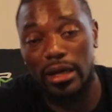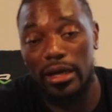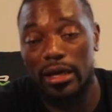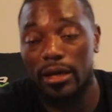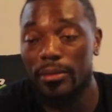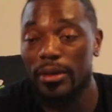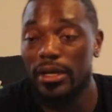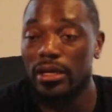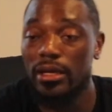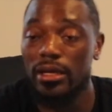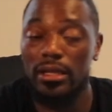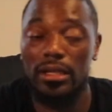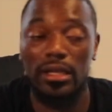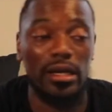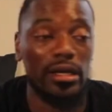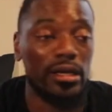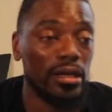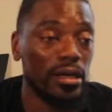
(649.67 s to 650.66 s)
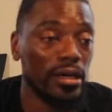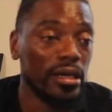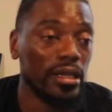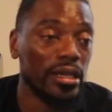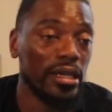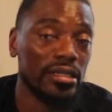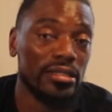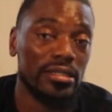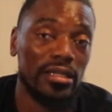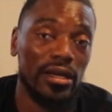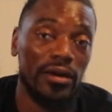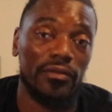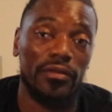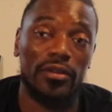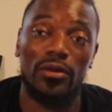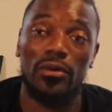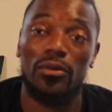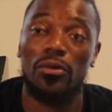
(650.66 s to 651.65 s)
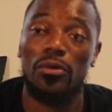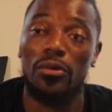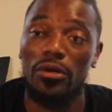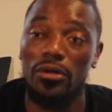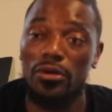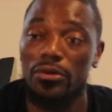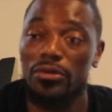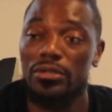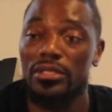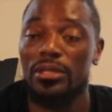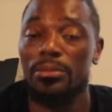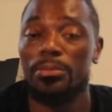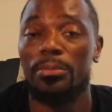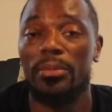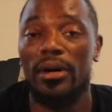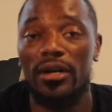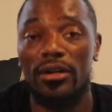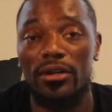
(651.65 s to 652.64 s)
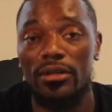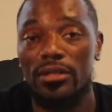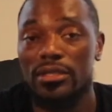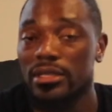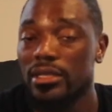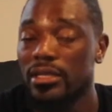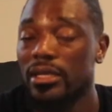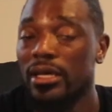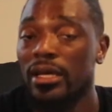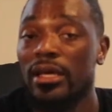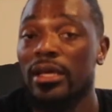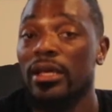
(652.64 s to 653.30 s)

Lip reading: They cooking that stuff in oils and butters, and